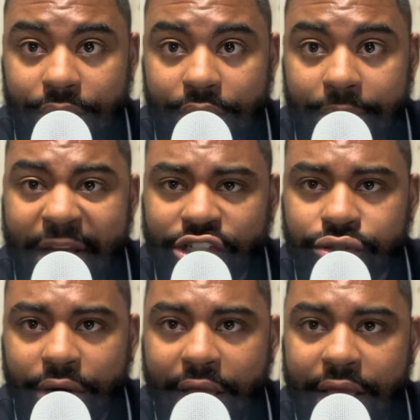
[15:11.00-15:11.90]
Make
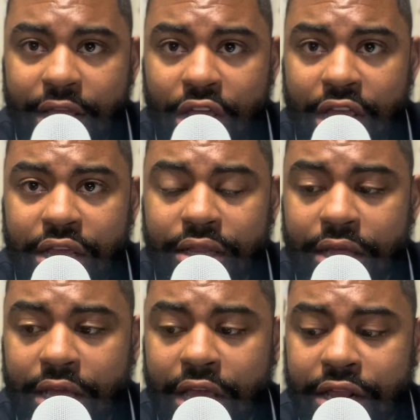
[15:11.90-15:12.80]
sure that
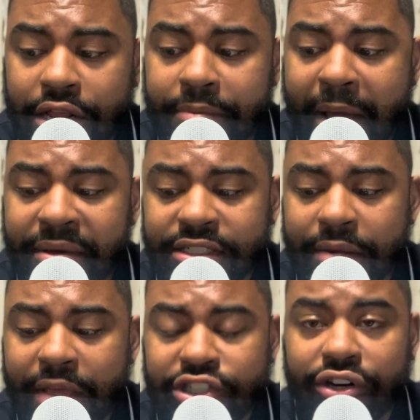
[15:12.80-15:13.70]
maybe
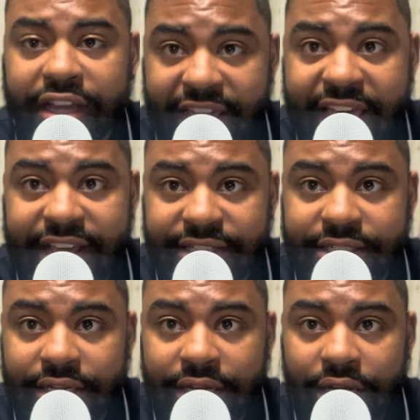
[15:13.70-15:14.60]
something that your
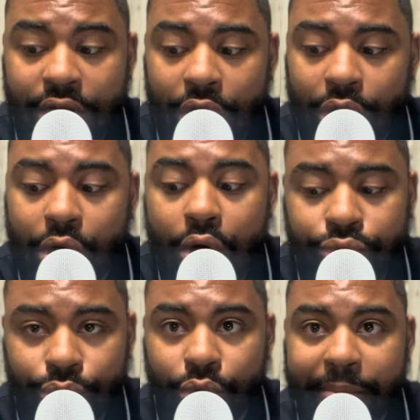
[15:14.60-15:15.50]
kids go
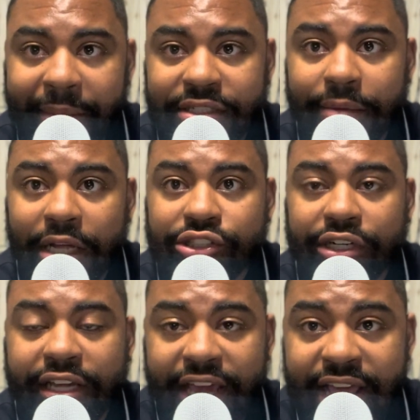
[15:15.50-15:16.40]
through. Maybe something that your
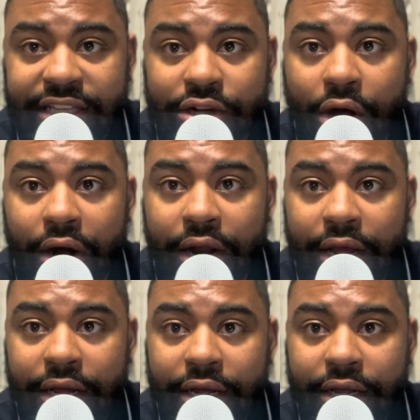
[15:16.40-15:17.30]
kids are
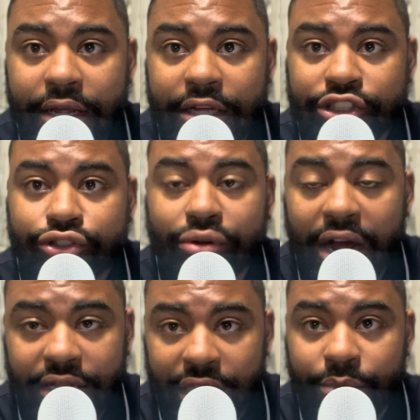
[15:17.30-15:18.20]

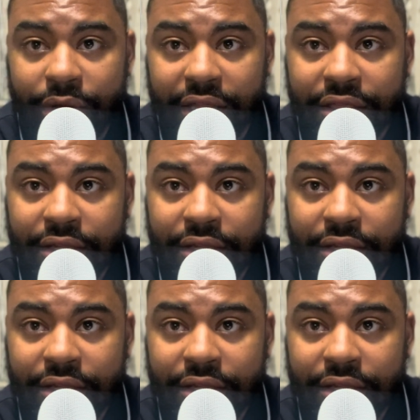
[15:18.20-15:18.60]
struggling with.